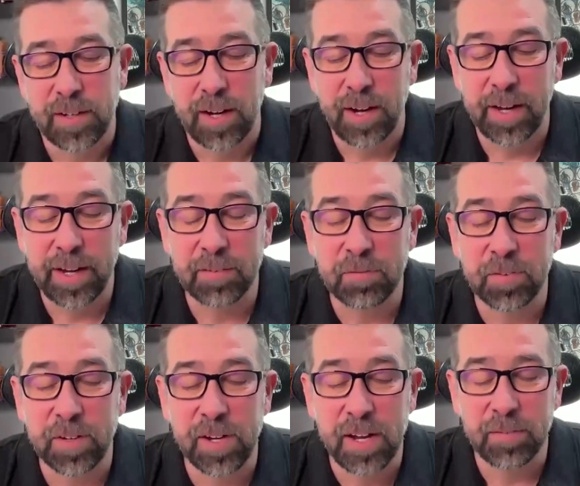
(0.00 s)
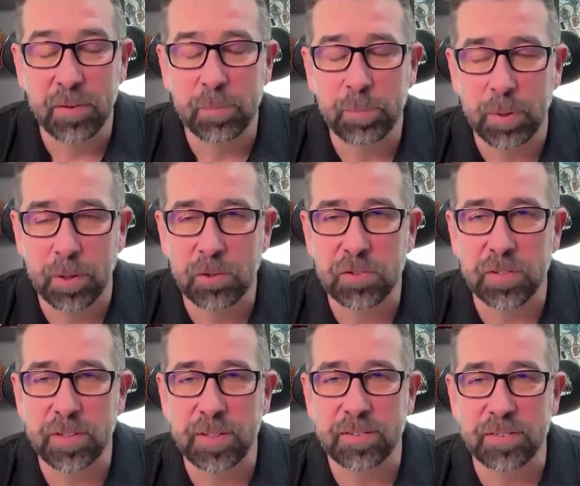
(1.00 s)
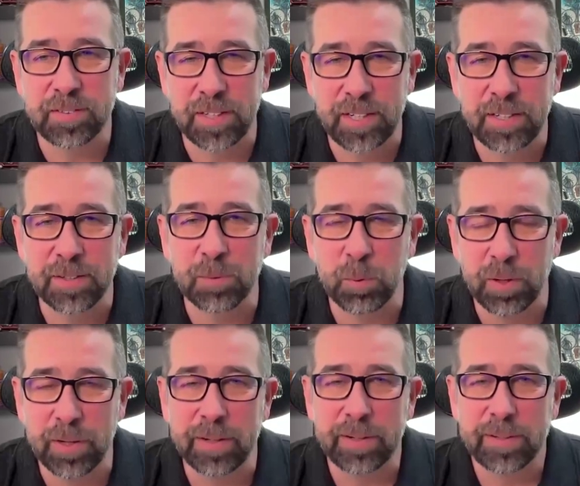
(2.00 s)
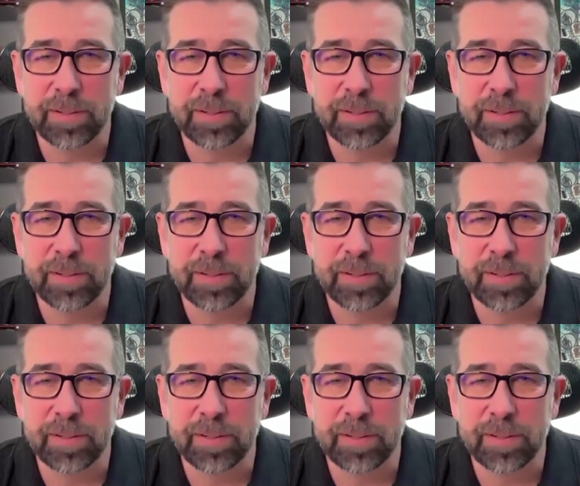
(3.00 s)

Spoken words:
I have never personally seen one.